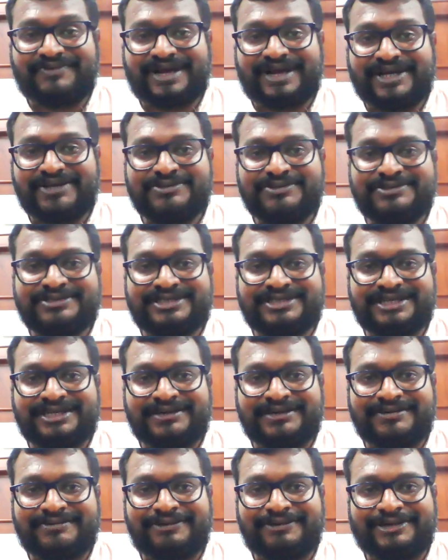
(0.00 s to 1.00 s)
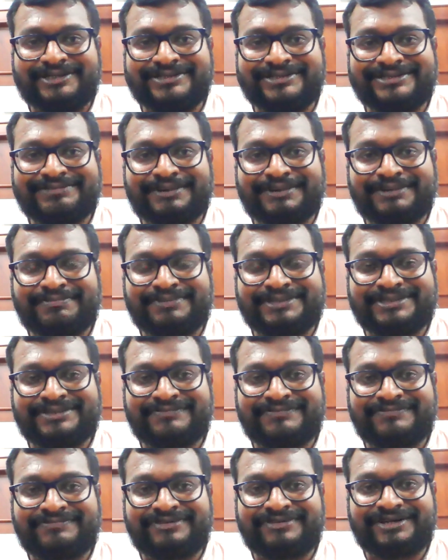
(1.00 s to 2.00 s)
I used to think, what is the purpose
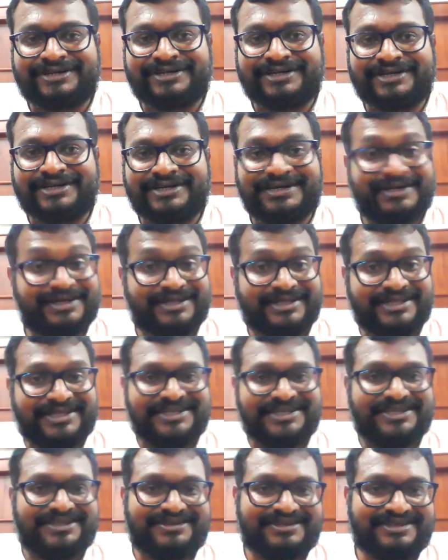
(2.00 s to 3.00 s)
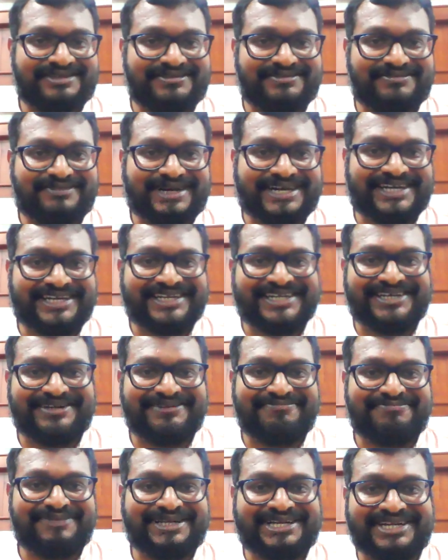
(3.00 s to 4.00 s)
of in my
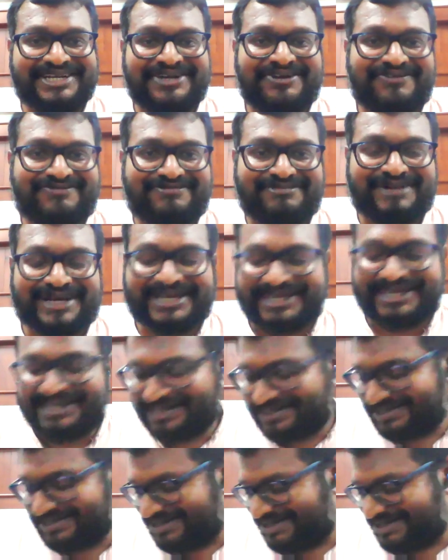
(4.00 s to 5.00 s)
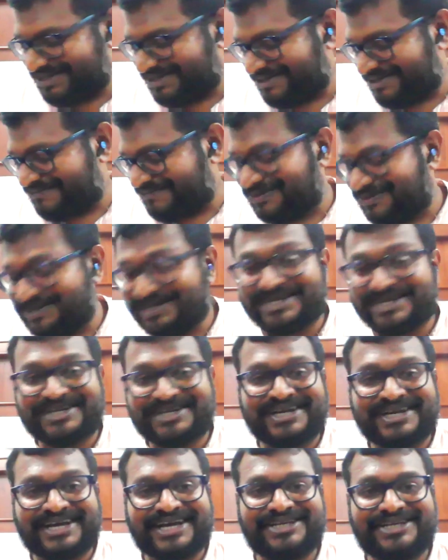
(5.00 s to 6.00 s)
beginning of my work?
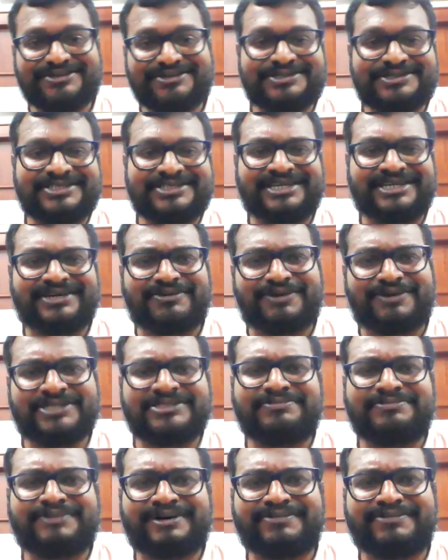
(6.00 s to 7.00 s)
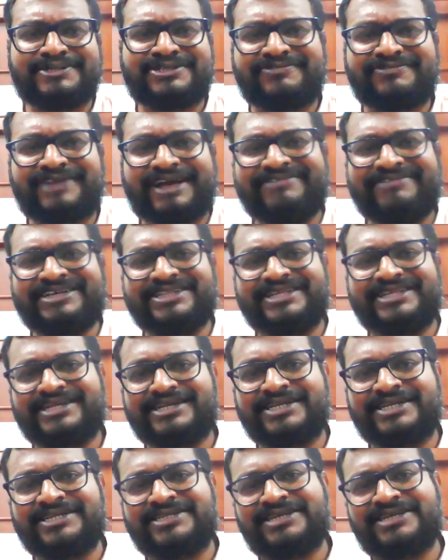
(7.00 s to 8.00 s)
I used to think, what is the purpose of having
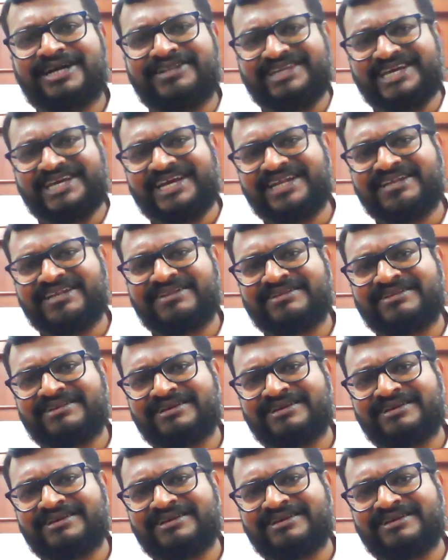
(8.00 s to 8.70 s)
Nilgiri Thar there?